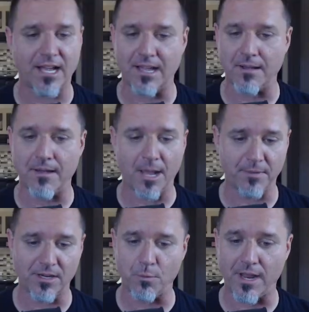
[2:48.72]

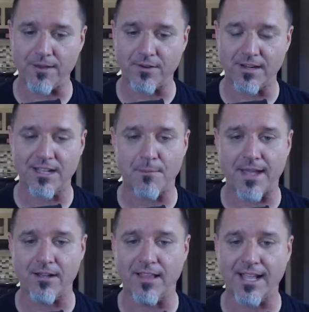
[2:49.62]
I'm gonna wait for it to come
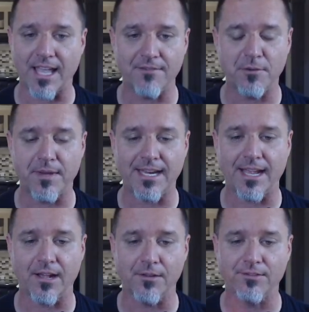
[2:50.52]
out like everybody
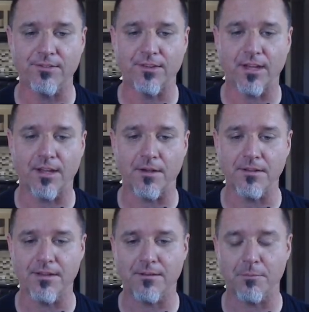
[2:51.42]
else.
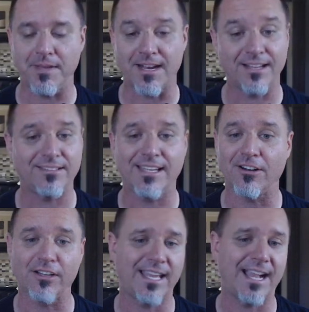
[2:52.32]
It would be nice to get
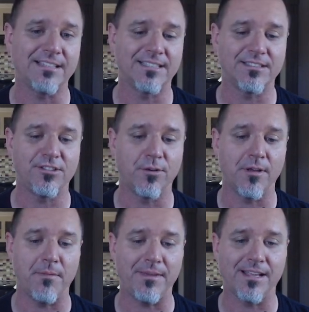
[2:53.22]
early access to
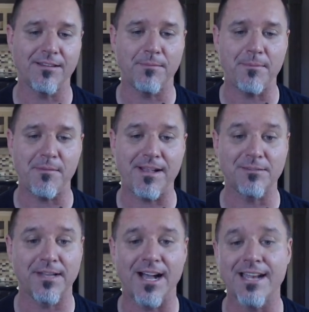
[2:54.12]
it, maybe make
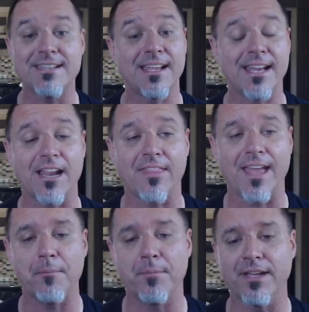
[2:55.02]
some content out of
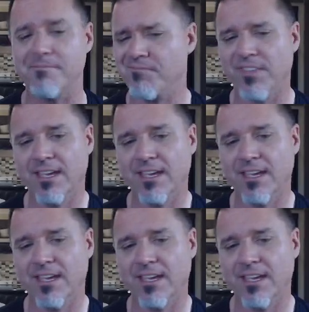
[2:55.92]
that, but